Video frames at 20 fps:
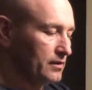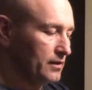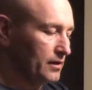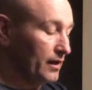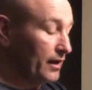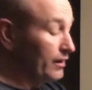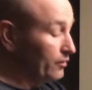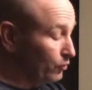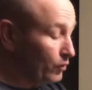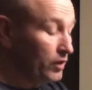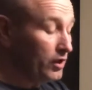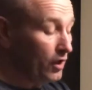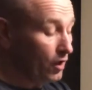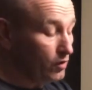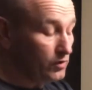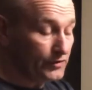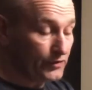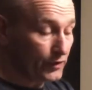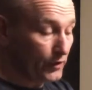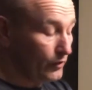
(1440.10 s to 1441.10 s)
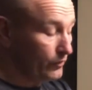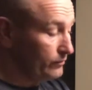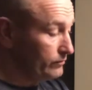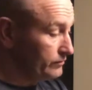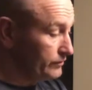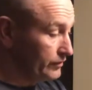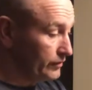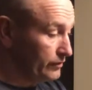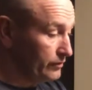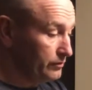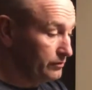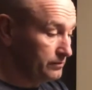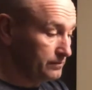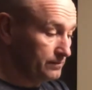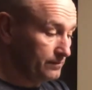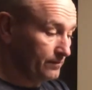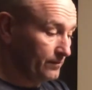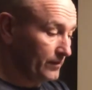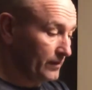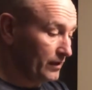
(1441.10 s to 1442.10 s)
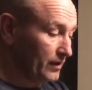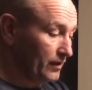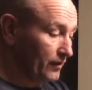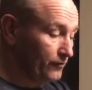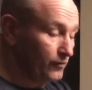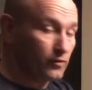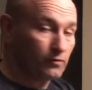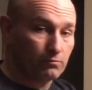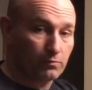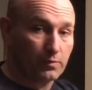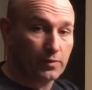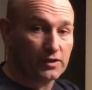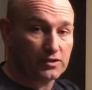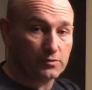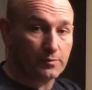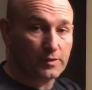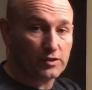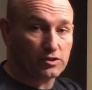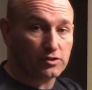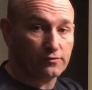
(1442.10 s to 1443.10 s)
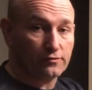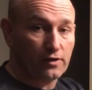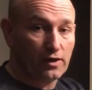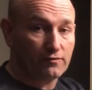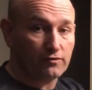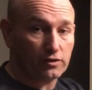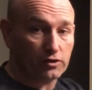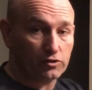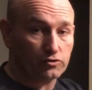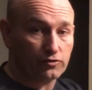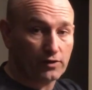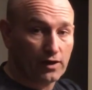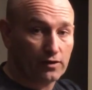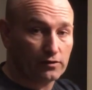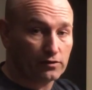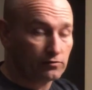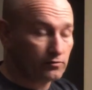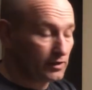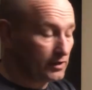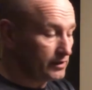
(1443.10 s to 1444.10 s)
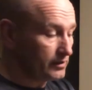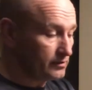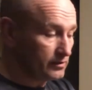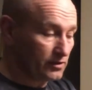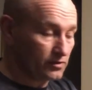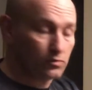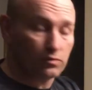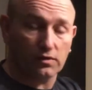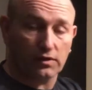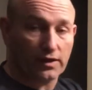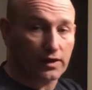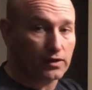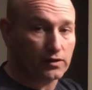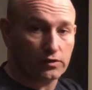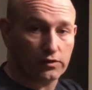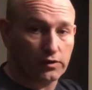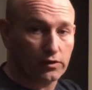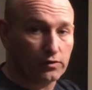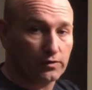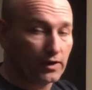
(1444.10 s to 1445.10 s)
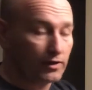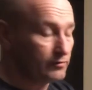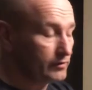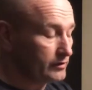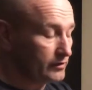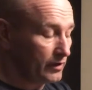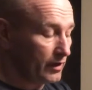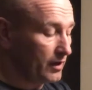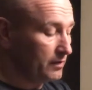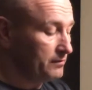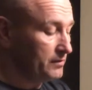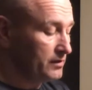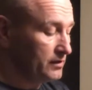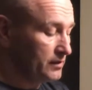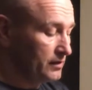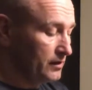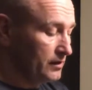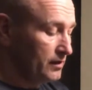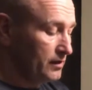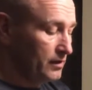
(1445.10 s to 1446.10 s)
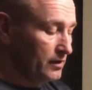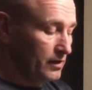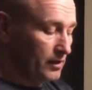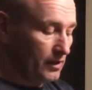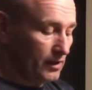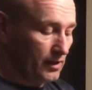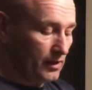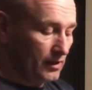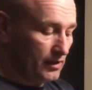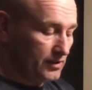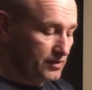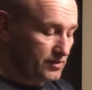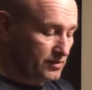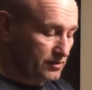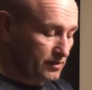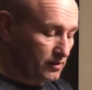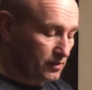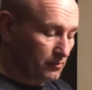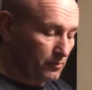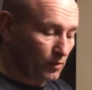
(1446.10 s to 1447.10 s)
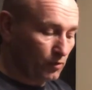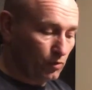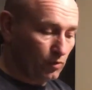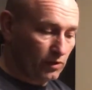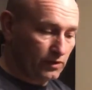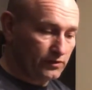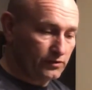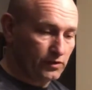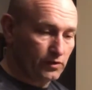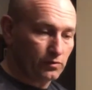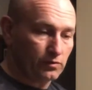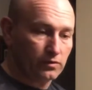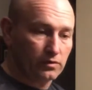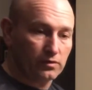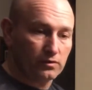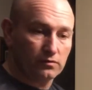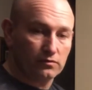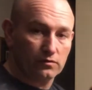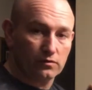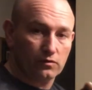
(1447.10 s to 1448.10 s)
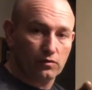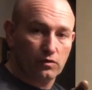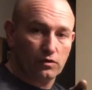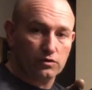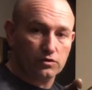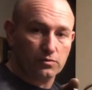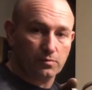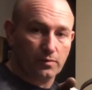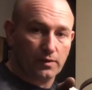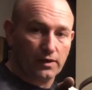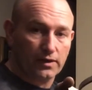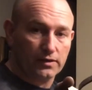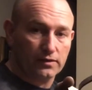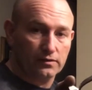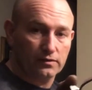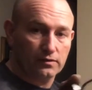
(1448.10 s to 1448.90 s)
It will hold a coon too, especially if you have it on a drowning rig. This will get a coon every time. This is a number 1 Duke coil spring,